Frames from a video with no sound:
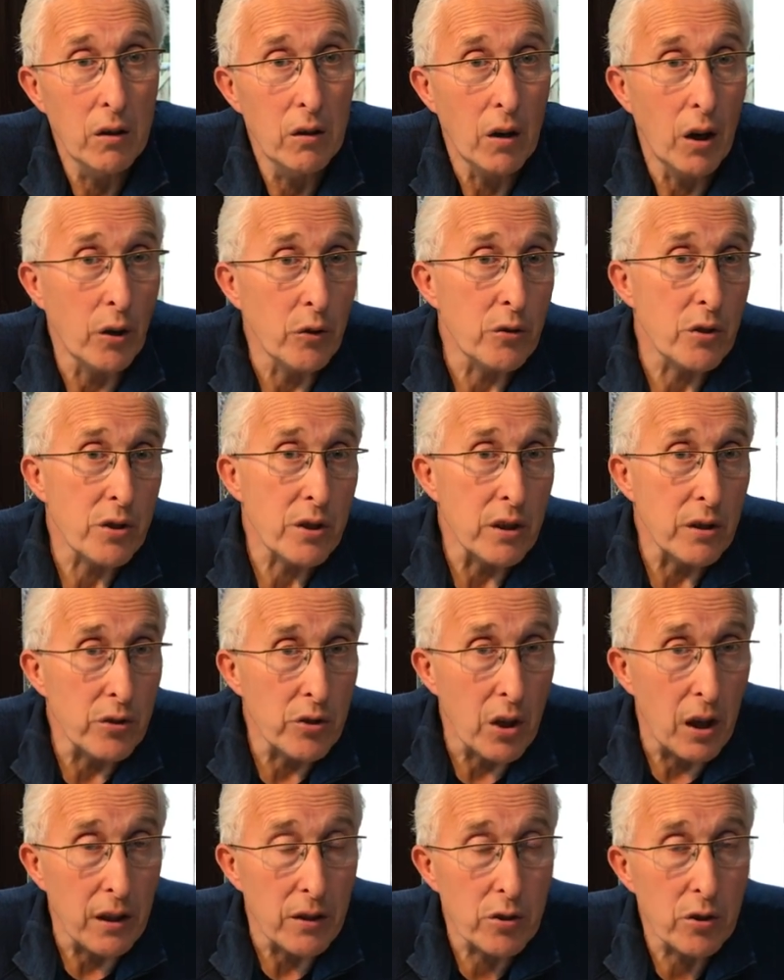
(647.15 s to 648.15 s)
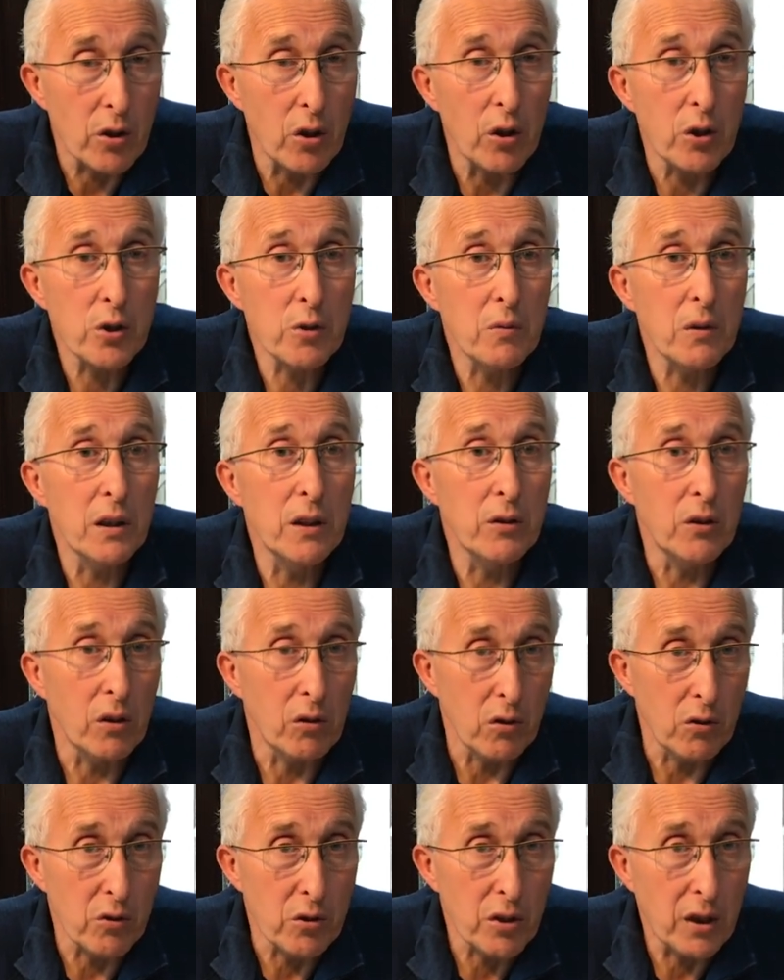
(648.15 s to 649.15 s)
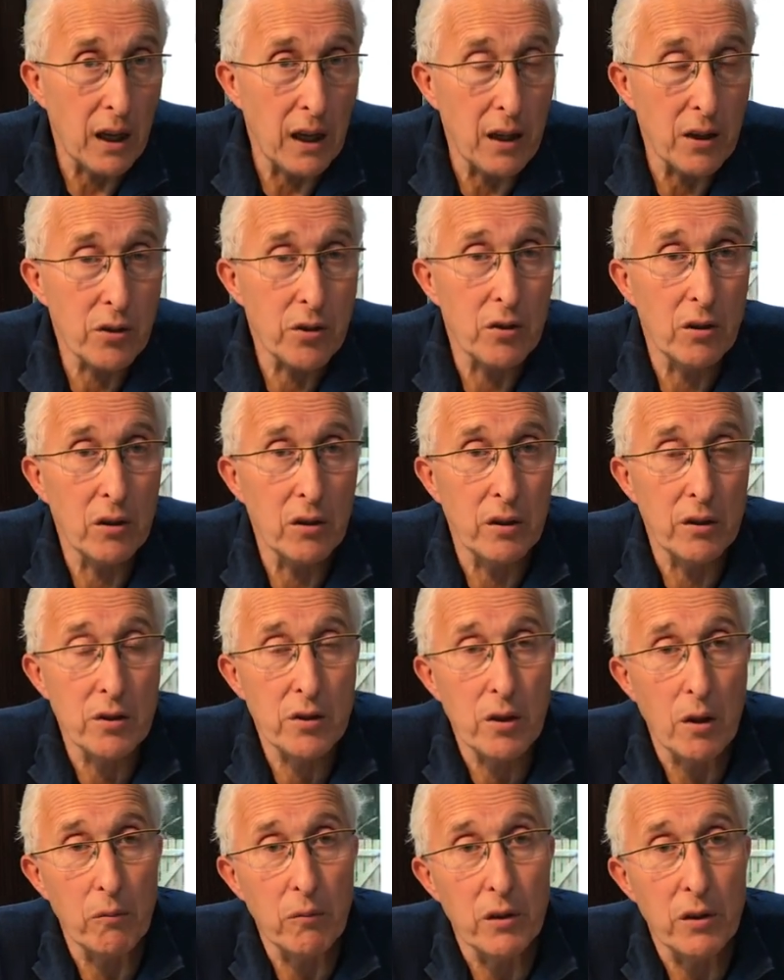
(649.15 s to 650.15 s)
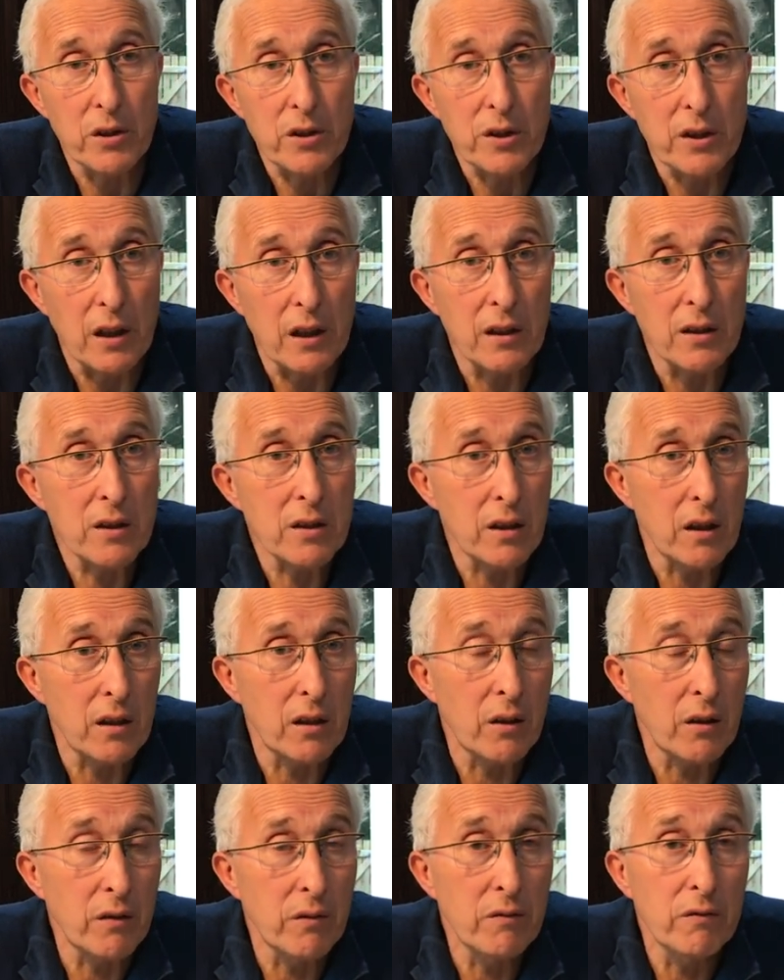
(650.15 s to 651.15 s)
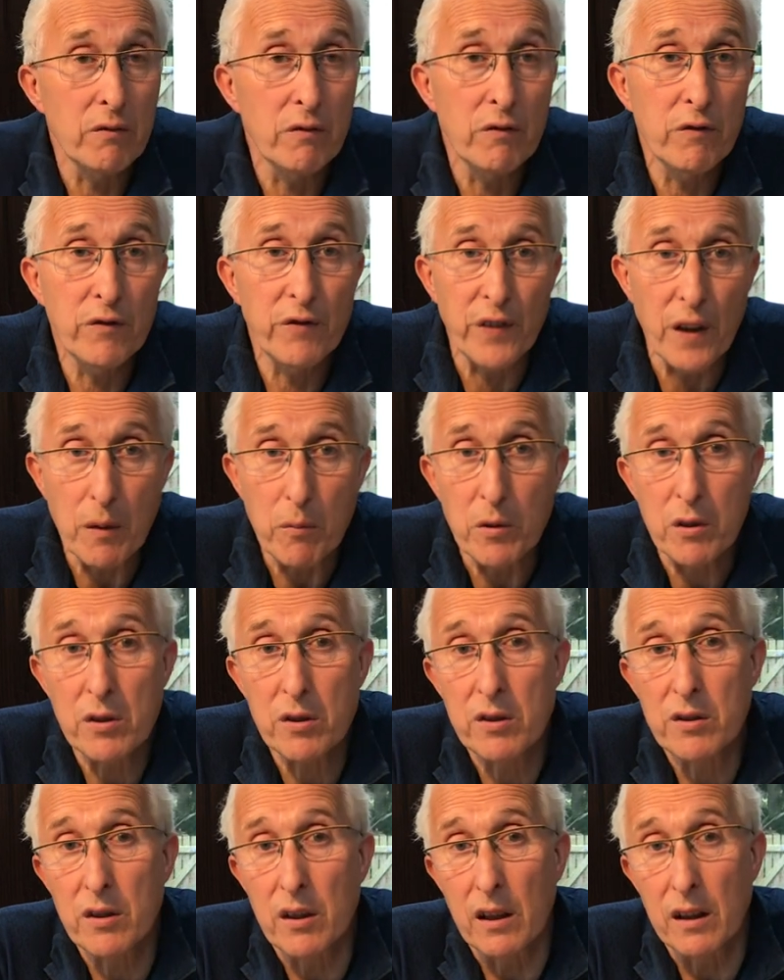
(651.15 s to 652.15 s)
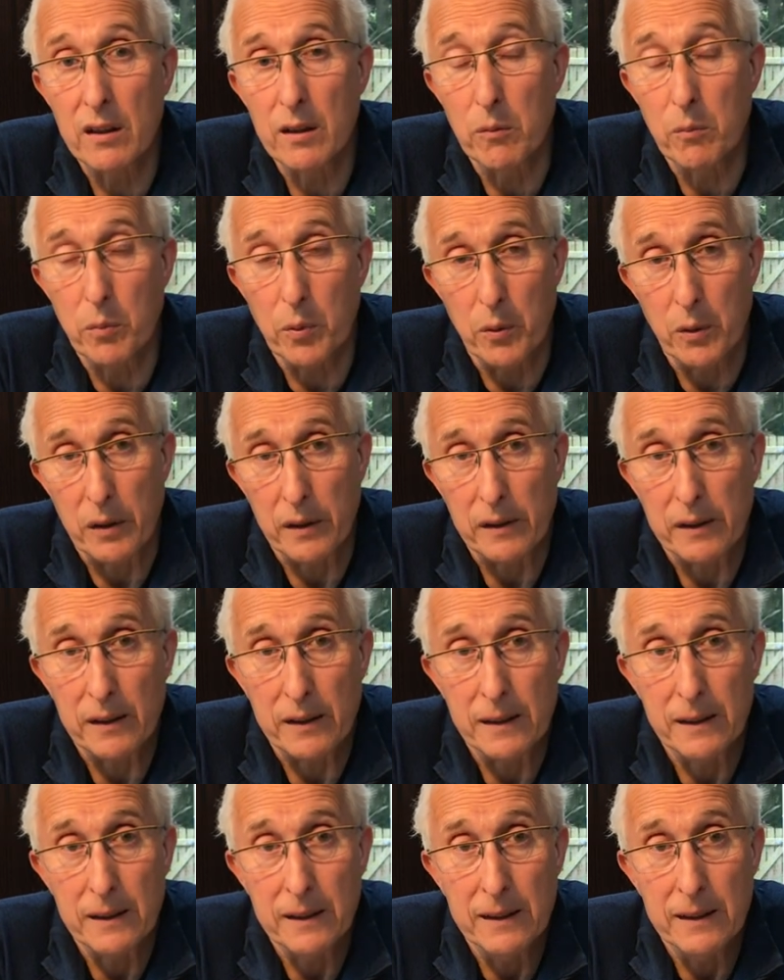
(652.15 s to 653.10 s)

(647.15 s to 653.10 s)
out to see the Giant's Causeway, Dunluce Castle, and some of the sites that are famous and important.